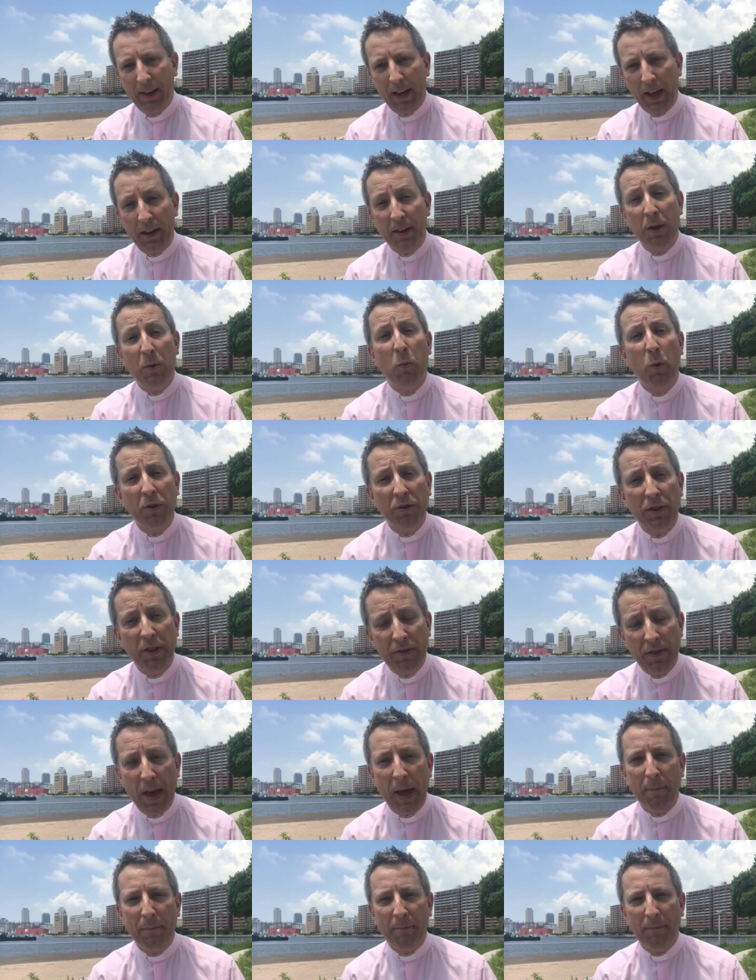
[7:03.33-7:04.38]
And he wanted
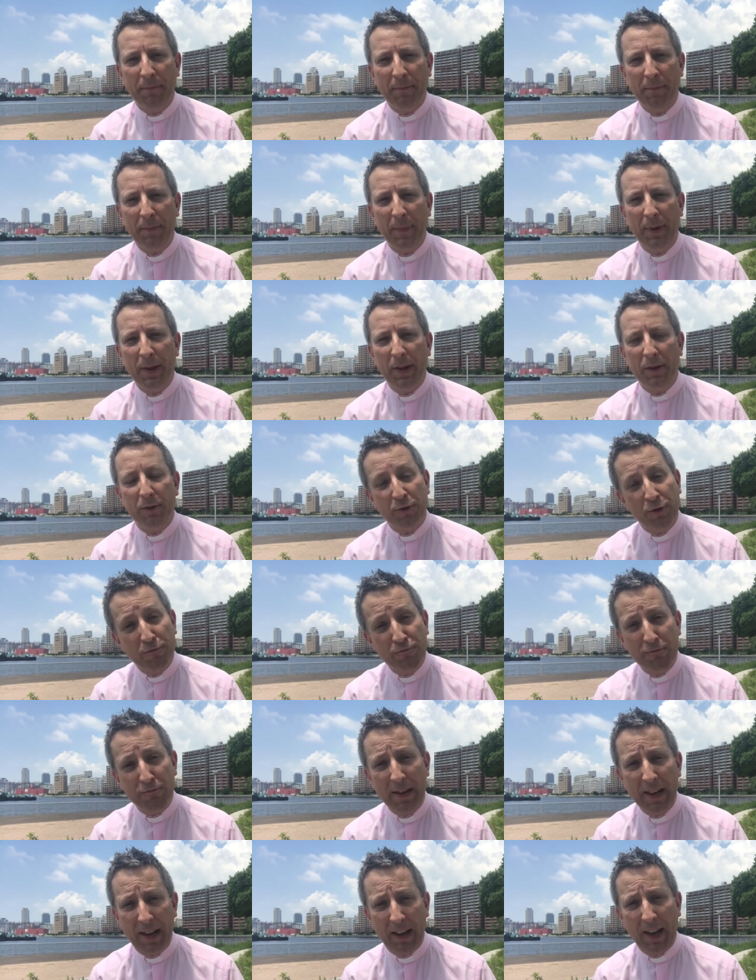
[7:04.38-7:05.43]
them to
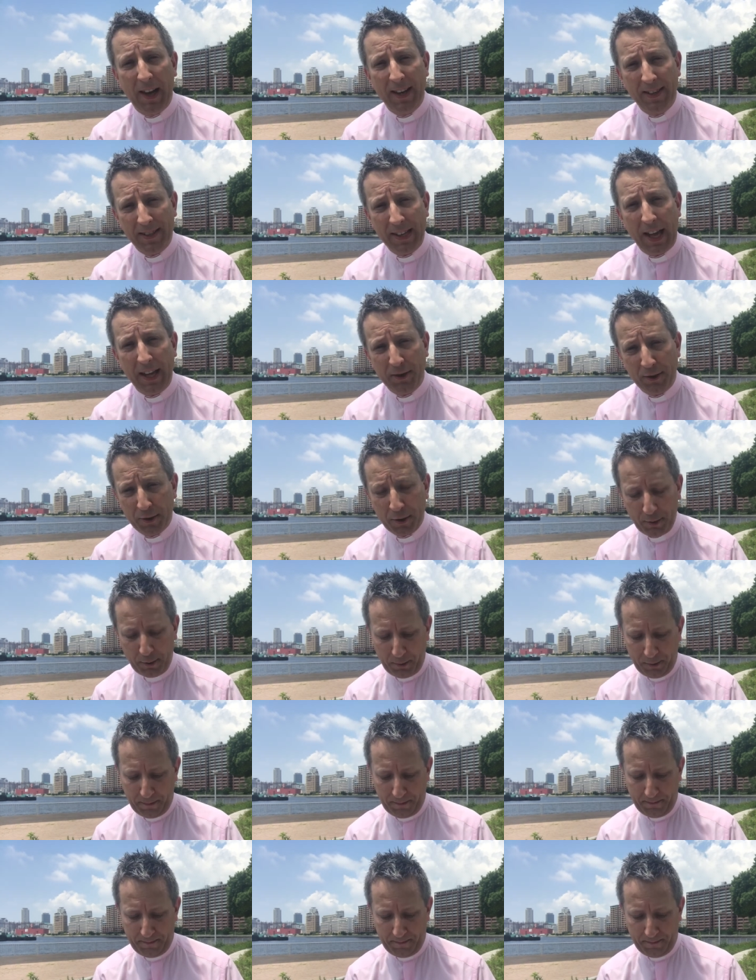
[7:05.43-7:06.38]
realize that too.